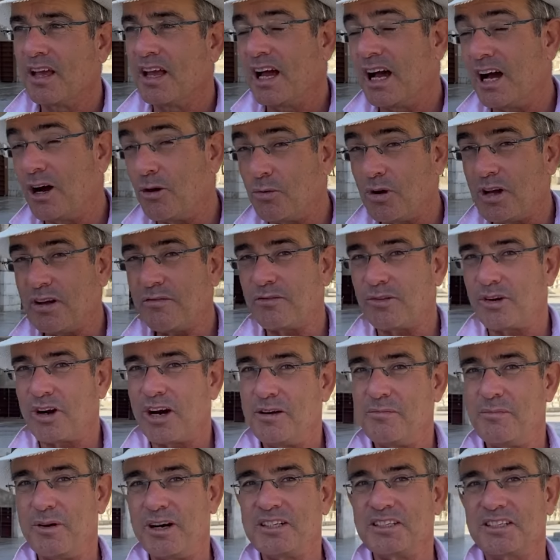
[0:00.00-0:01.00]
However,
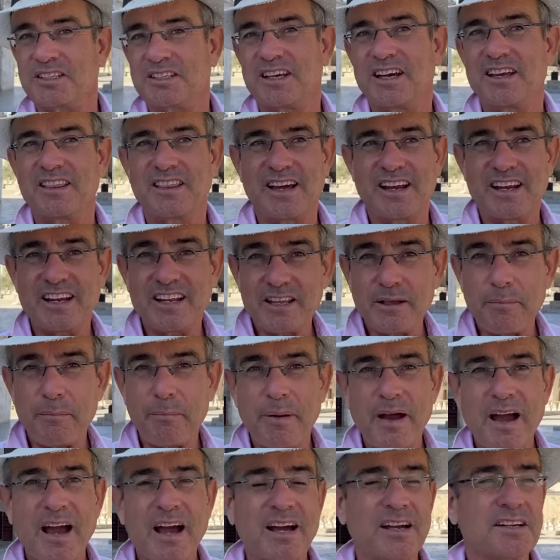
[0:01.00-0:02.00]
I must say that in the
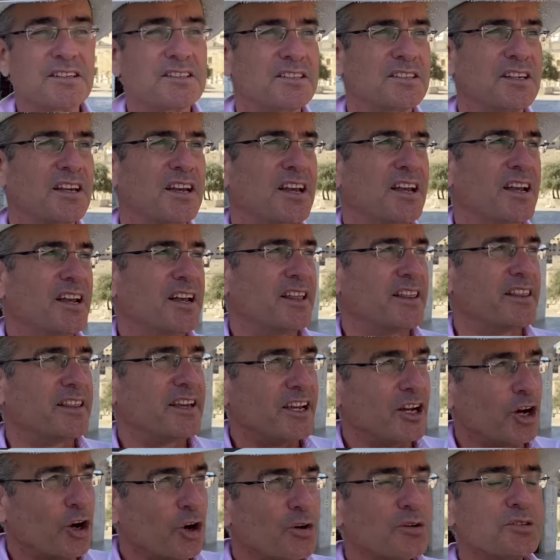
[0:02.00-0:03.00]
past,
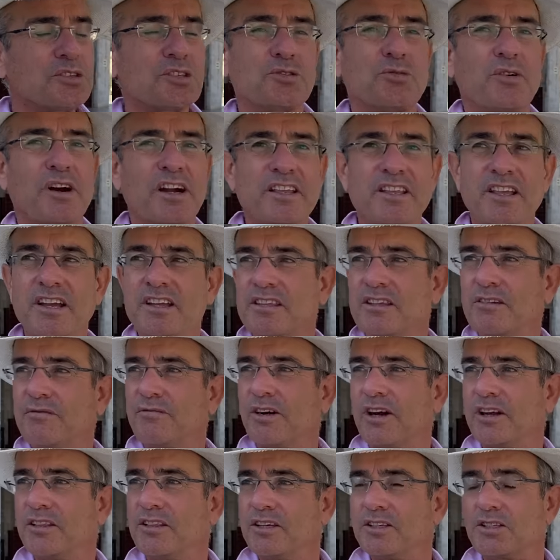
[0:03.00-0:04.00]
they also
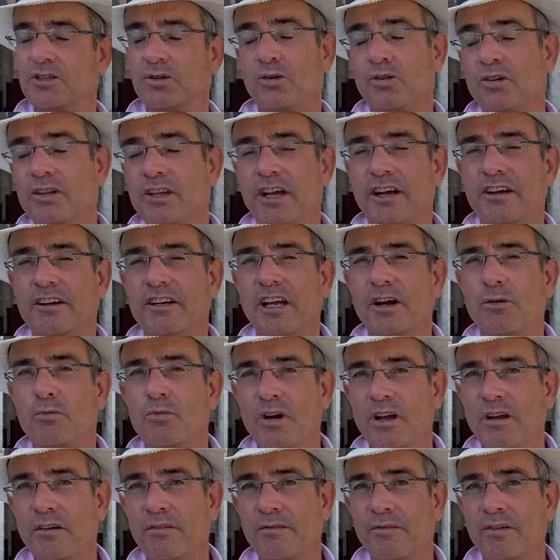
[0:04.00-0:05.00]
identified this whole area
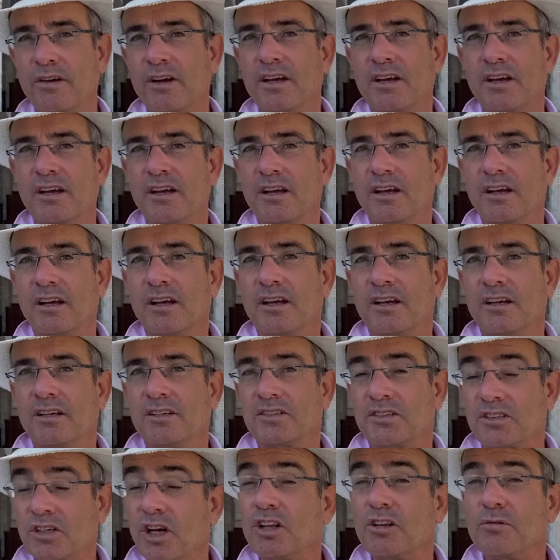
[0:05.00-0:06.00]
with
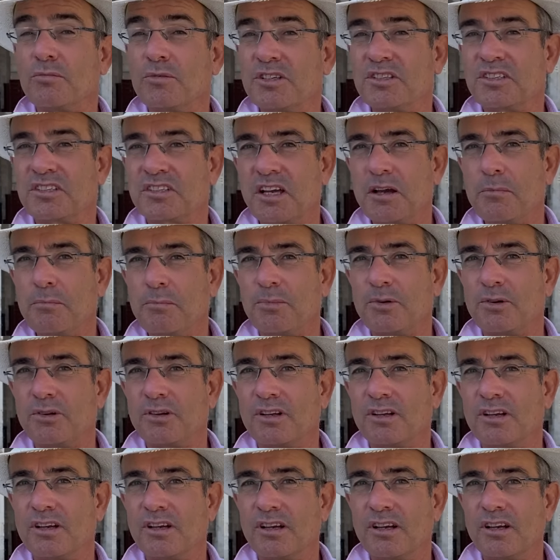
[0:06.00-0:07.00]
Solomon's Temple.
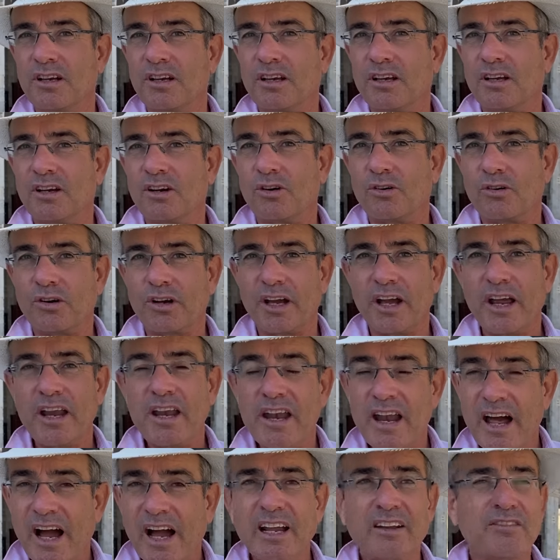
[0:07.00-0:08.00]
Okay,
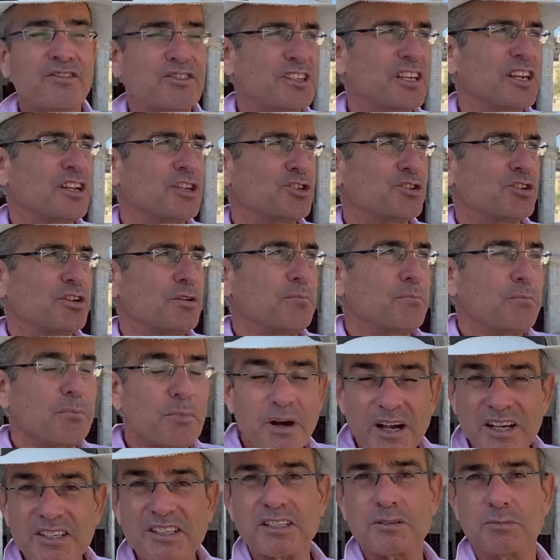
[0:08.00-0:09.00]
9th century
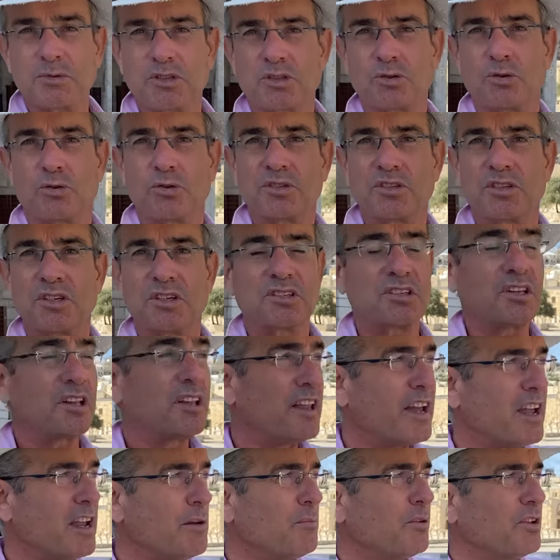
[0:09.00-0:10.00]
Muslim sources
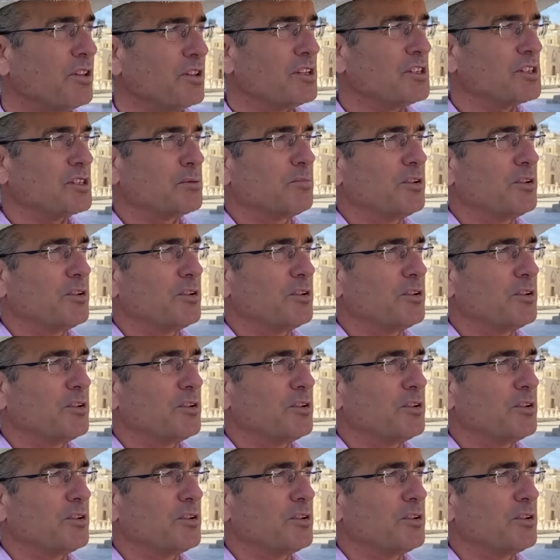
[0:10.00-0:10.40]
label this